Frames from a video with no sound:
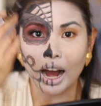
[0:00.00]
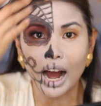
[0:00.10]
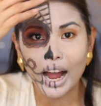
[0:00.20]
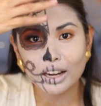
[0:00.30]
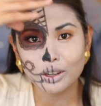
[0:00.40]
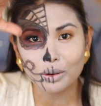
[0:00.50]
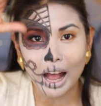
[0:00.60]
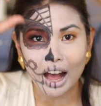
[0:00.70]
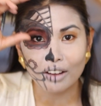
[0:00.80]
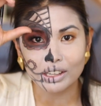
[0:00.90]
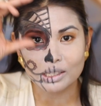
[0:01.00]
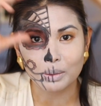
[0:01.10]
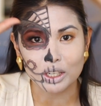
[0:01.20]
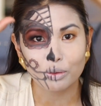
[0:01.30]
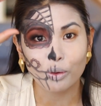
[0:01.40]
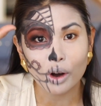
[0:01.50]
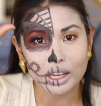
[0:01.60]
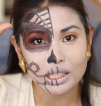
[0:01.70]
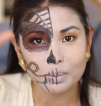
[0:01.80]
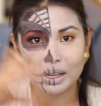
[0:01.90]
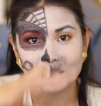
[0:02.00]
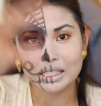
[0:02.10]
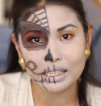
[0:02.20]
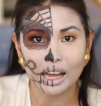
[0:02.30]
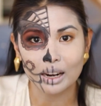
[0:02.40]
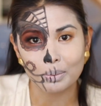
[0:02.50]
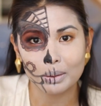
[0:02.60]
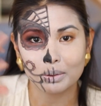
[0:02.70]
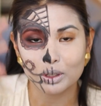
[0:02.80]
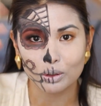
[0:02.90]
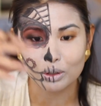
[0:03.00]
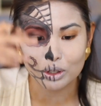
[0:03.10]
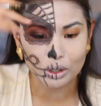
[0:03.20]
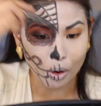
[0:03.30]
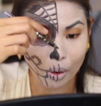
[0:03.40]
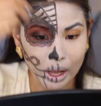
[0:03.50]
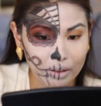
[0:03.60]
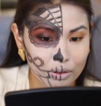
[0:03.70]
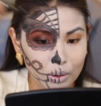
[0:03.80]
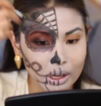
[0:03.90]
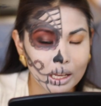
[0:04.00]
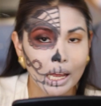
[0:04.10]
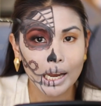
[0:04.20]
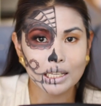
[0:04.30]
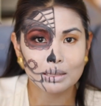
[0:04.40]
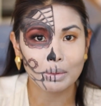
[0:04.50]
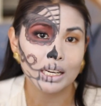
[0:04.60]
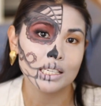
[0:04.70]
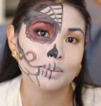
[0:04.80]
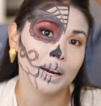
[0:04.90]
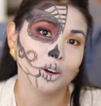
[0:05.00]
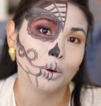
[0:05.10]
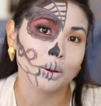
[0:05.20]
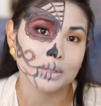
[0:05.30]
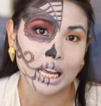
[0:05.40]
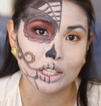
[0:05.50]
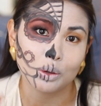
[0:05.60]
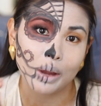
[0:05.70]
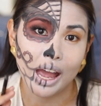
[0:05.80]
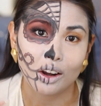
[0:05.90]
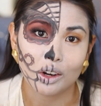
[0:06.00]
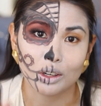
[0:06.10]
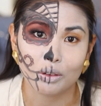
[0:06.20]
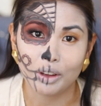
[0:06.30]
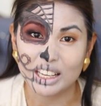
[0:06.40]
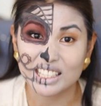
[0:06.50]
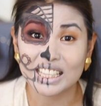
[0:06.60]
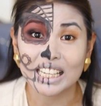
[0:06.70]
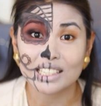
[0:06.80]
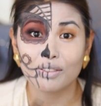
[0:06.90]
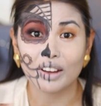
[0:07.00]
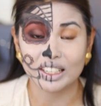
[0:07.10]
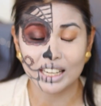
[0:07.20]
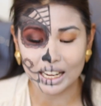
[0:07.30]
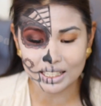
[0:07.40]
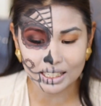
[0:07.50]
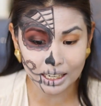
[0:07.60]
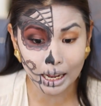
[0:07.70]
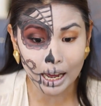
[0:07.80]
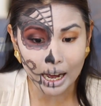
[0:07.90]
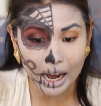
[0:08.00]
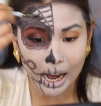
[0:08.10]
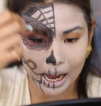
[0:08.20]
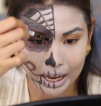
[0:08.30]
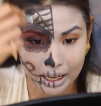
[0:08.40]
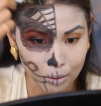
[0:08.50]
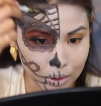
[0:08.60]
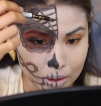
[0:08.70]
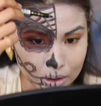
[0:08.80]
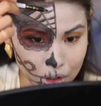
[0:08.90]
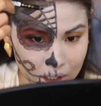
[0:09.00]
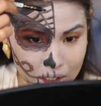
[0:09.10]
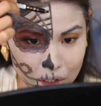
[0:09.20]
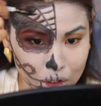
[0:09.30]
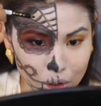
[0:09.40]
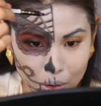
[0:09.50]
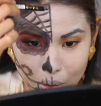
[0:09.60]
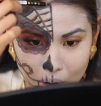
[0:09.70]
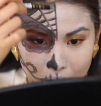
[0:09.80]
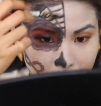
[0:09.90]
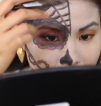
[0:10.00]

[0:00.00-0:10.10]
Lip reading: I don't have as much forehead space as a lot of people do, so if you can get as many spider webs as you can on your face, that's fantastic. I will just do